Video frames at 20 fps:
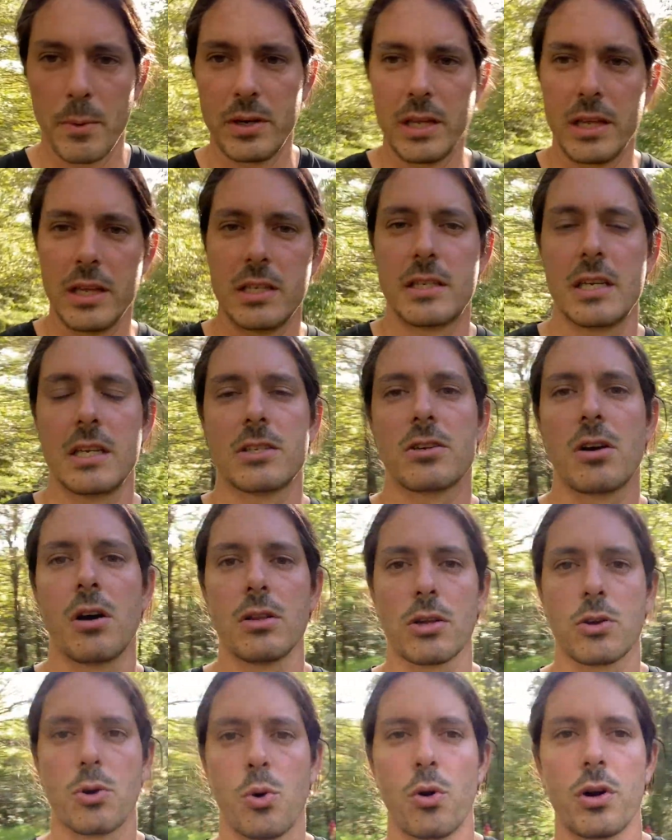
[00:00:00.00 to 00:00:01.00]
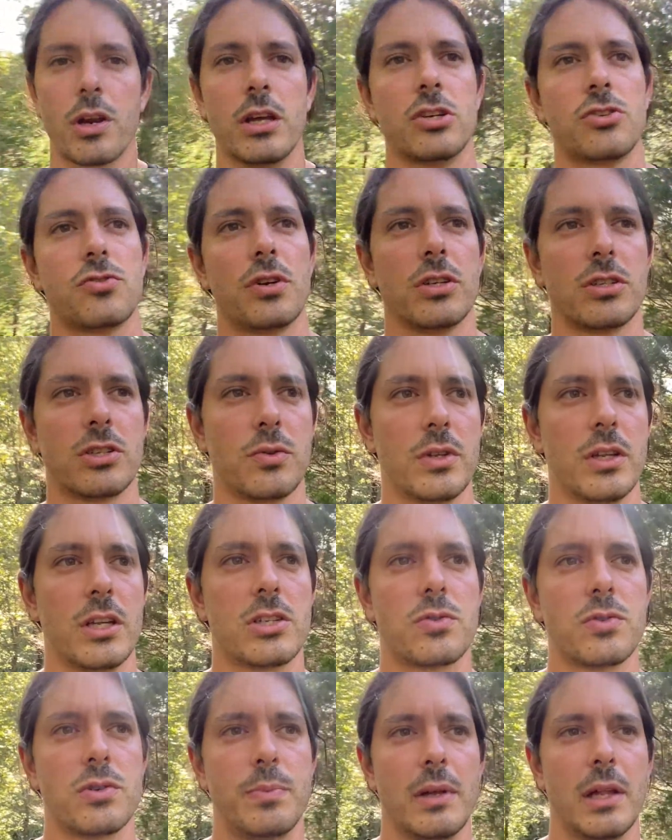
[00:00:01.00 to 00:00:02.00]
did these things called accordion drills, and
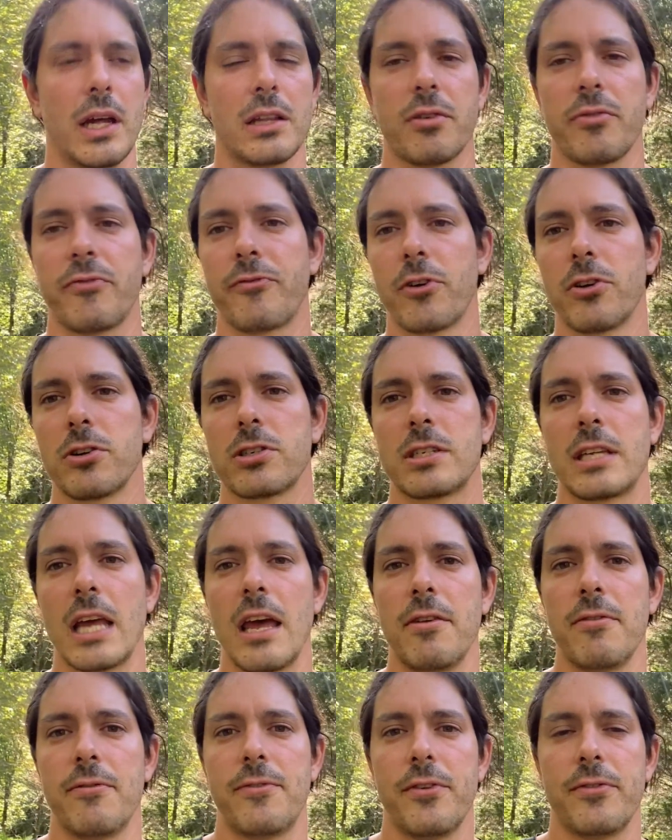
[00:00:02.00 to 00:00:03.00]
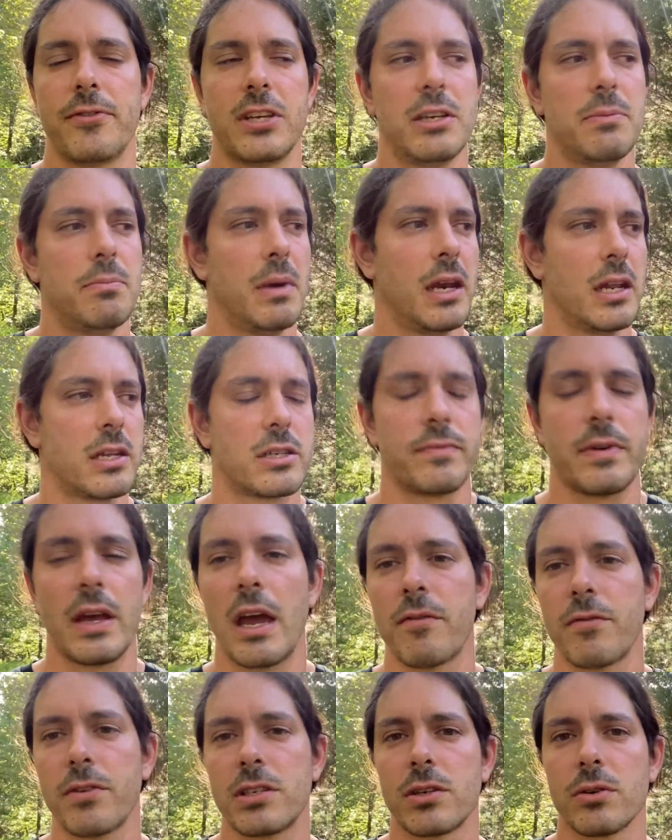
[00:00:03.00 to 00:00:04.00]
this would be like the first 10-15 minutes of
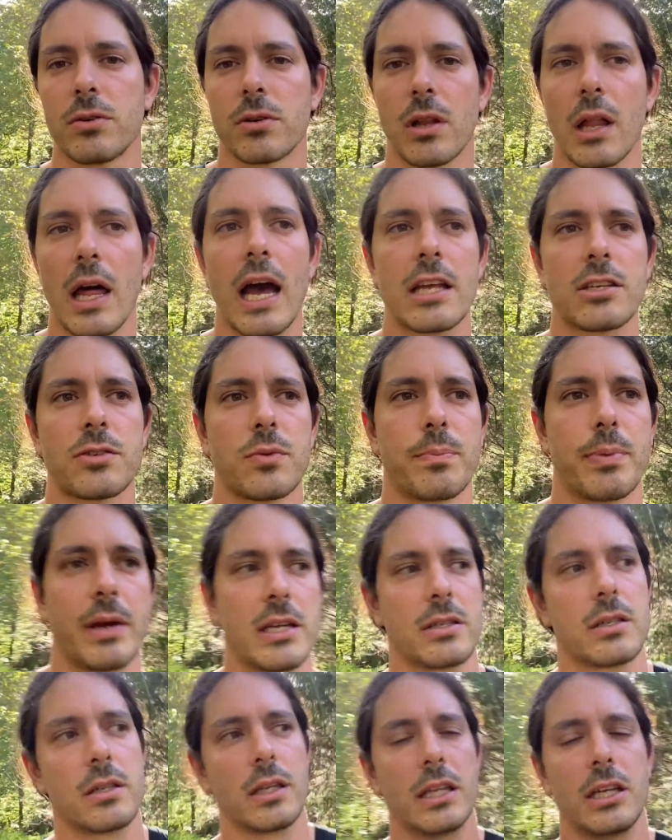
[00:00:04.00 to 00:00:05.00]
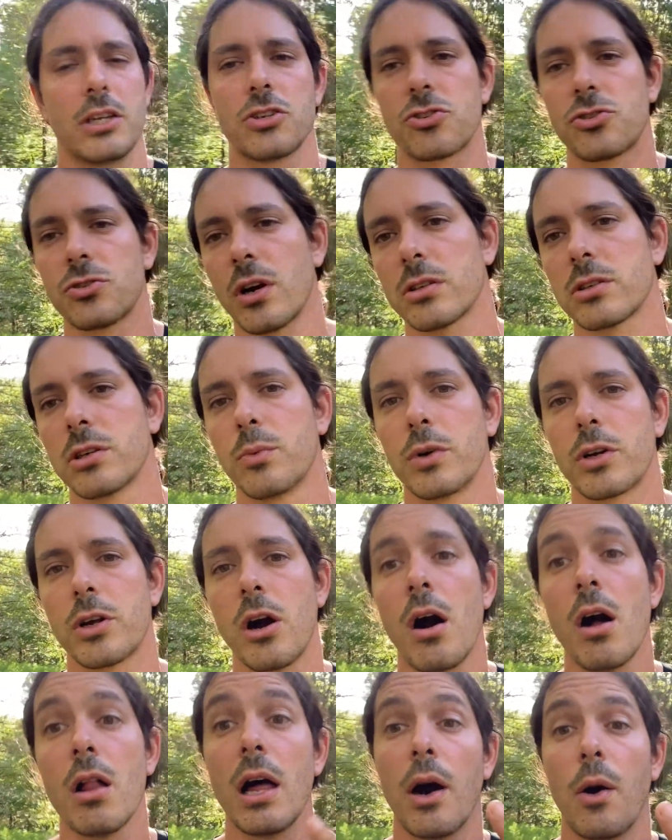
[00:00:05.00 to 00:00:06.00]
every single class, where basically the instructor would
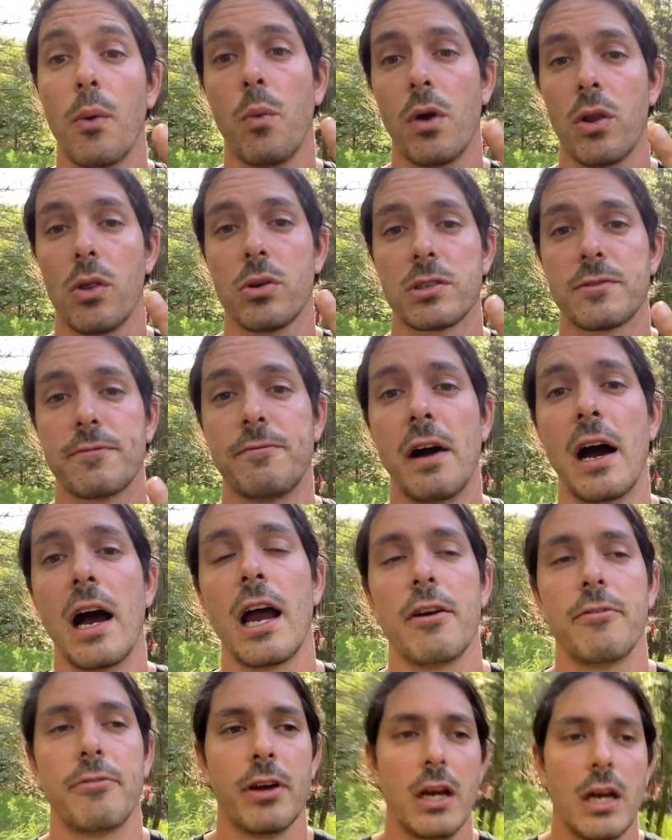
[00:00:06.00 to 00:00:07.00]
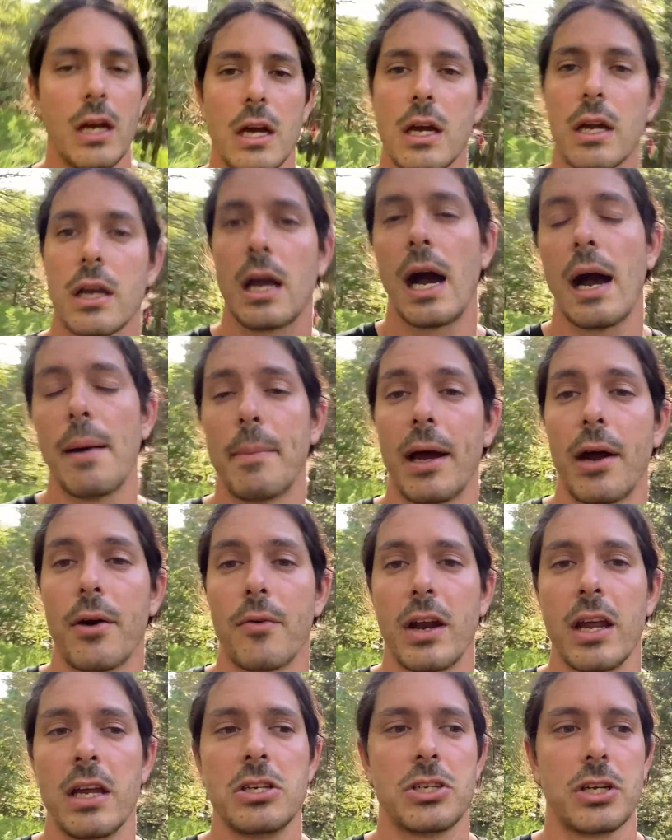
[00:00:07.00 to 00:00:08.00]
call out one of those 5 combat
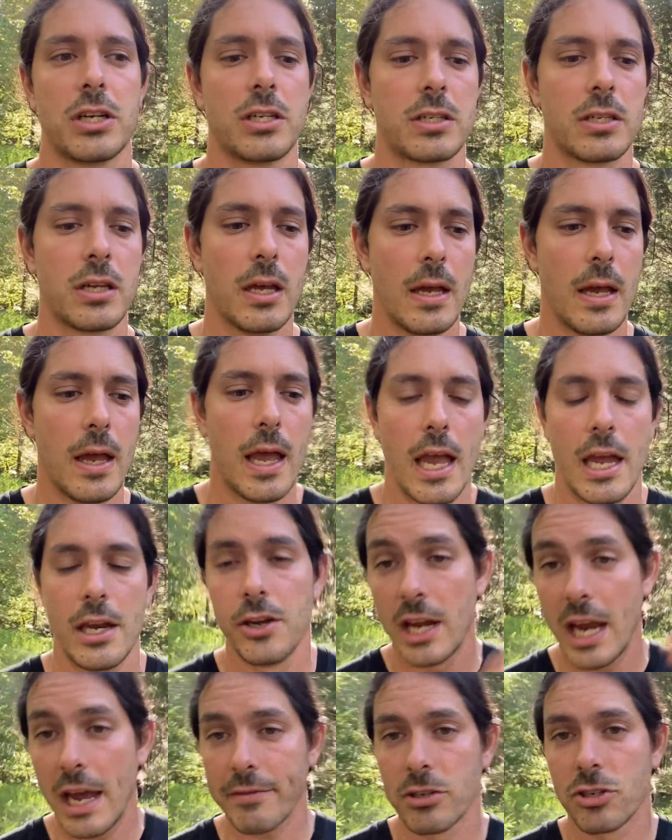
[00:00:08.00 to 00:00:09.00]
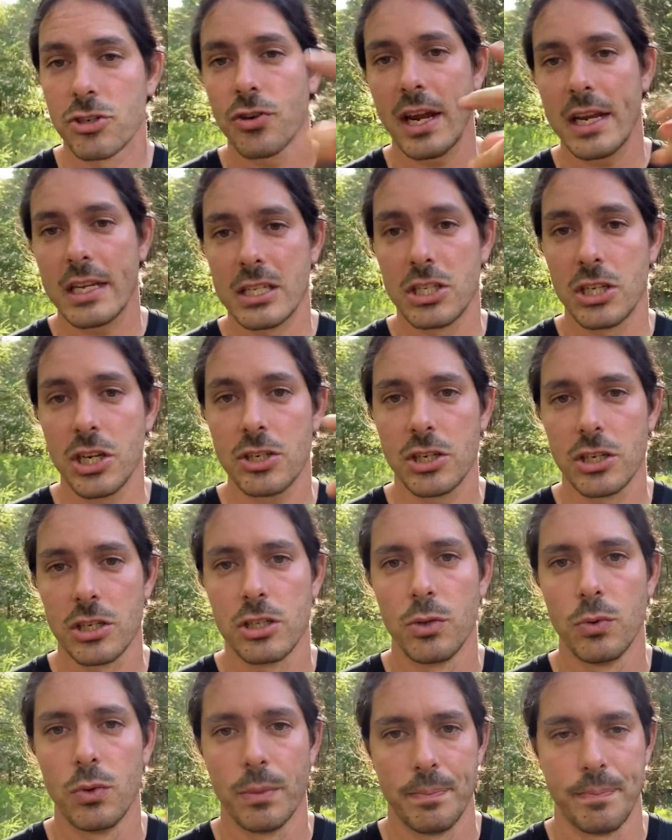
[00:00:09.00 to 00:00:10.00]
ranges, and you'd have to transition
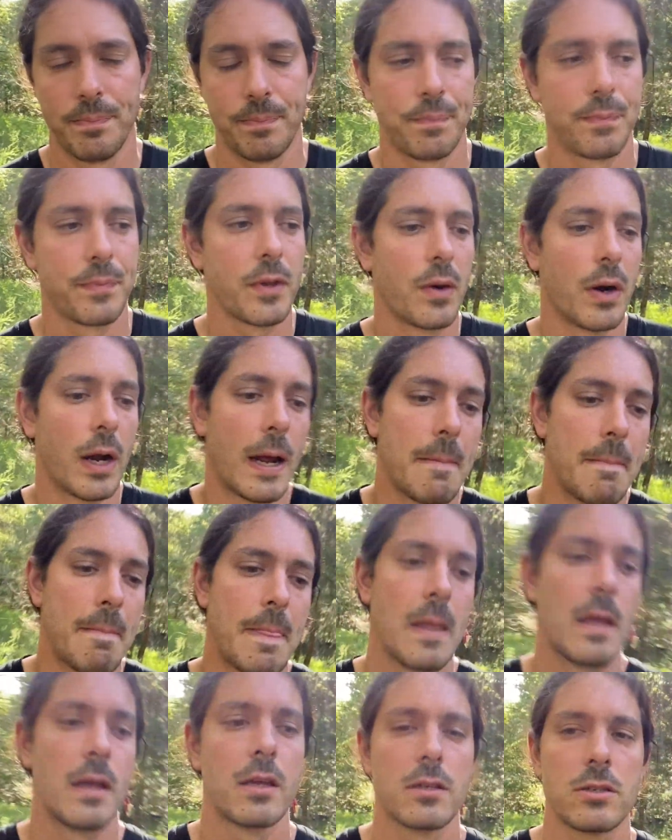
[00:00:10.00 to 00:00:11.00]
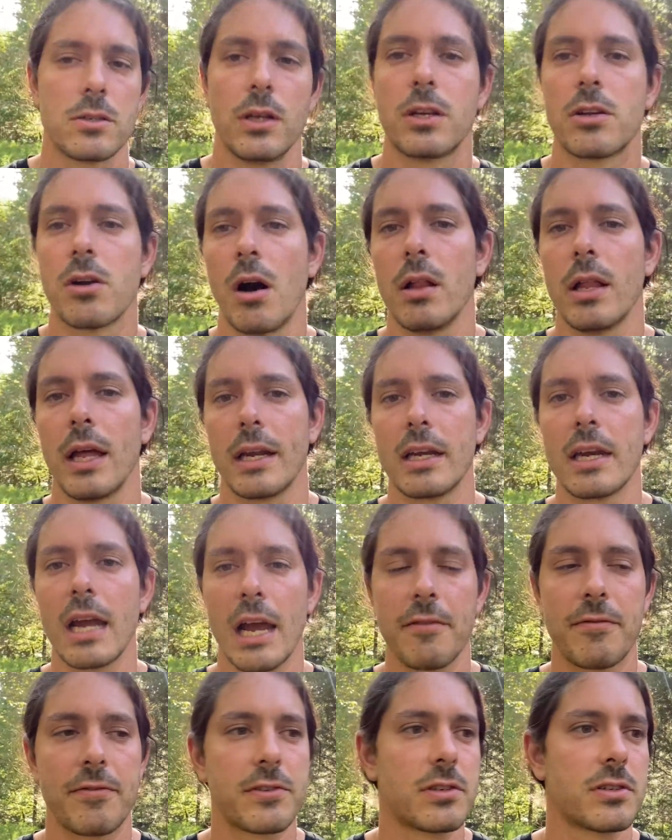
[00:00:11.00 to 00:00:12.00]
to them, right? So you'd call like
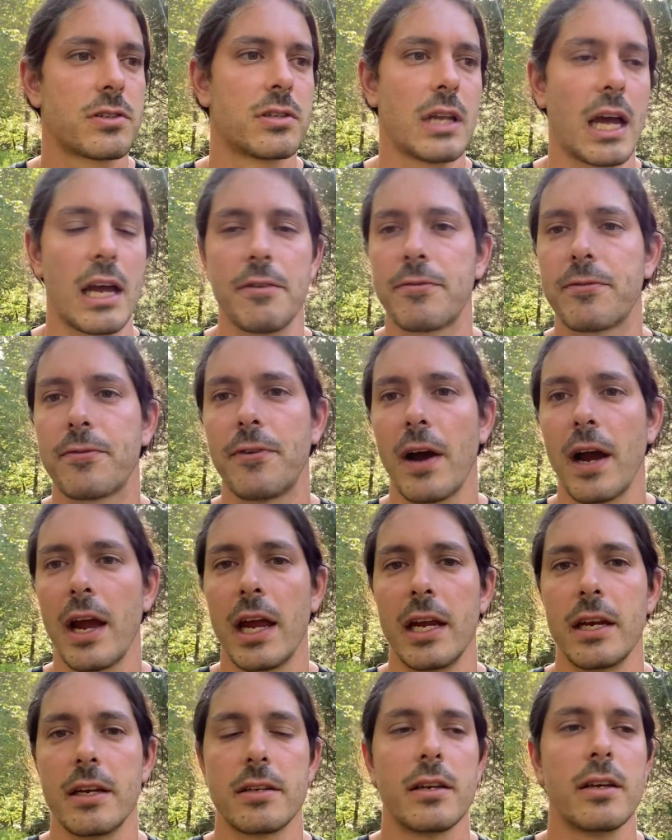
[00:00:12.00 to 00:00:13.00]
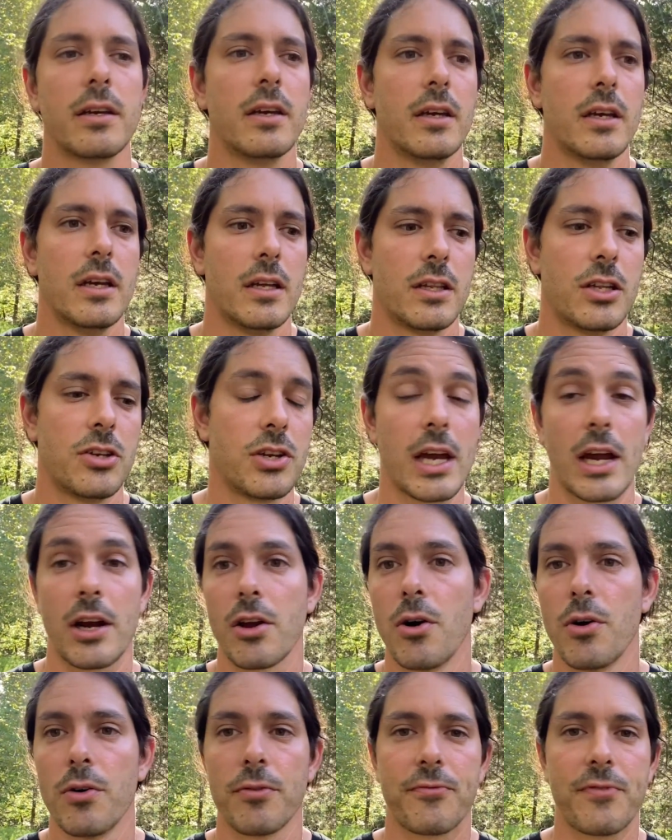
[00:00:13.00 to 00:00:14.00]
knife fight, then you got to
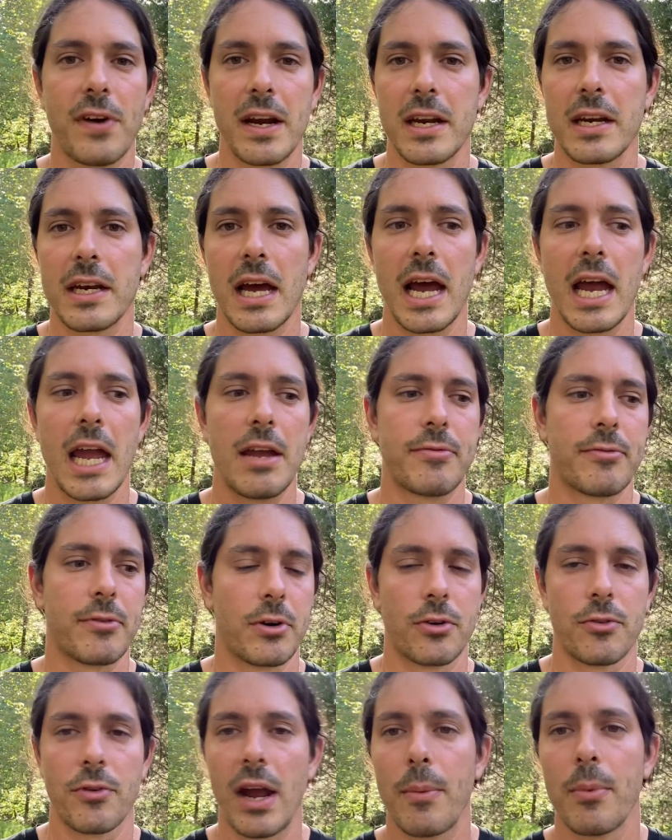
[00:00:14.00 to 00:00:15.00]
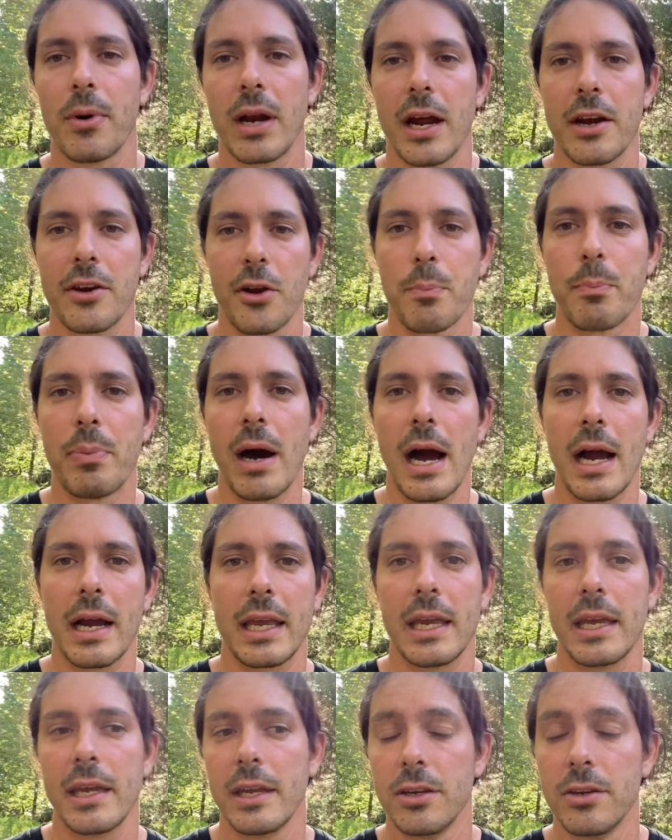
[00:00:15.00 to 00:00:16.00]
go and find a knife or grab one out of your
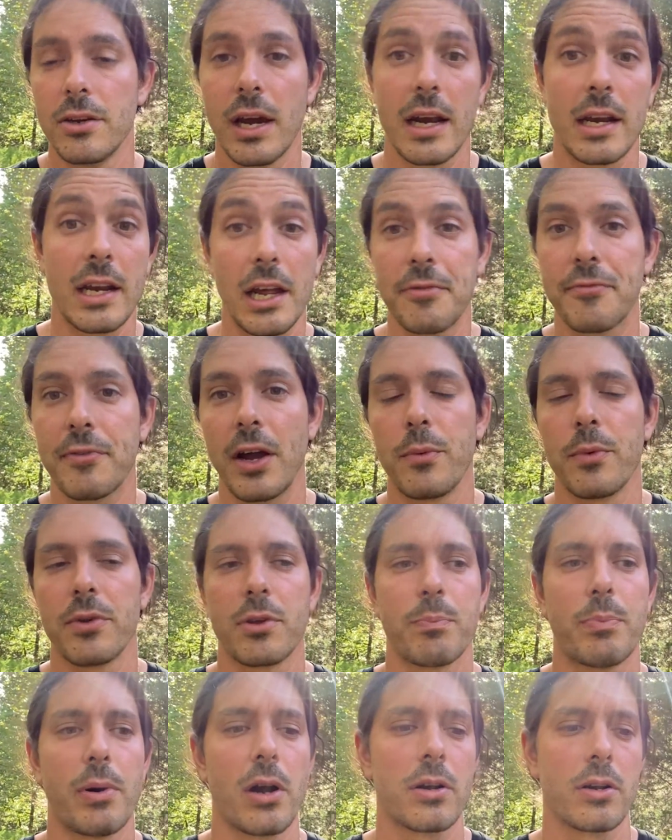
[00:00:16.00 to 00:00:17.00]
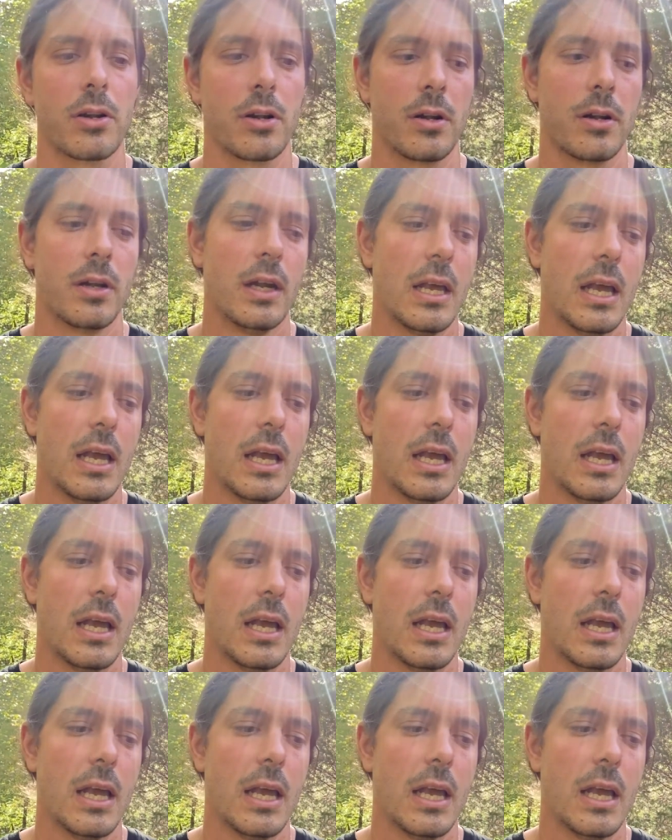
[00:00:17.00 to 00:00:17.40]
pocket, and you got a knife fight with your partner.